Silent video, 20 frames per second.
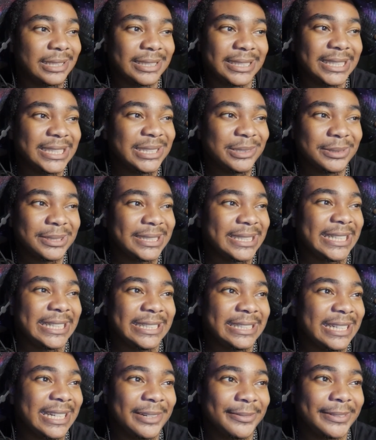Nintendo's
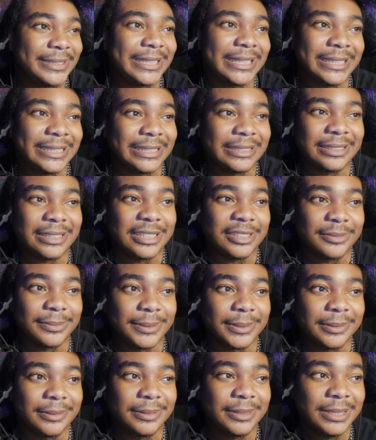seen everything in life,
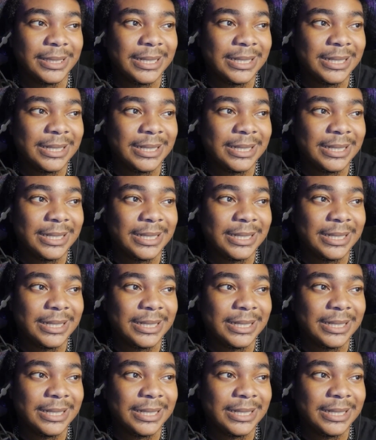bro.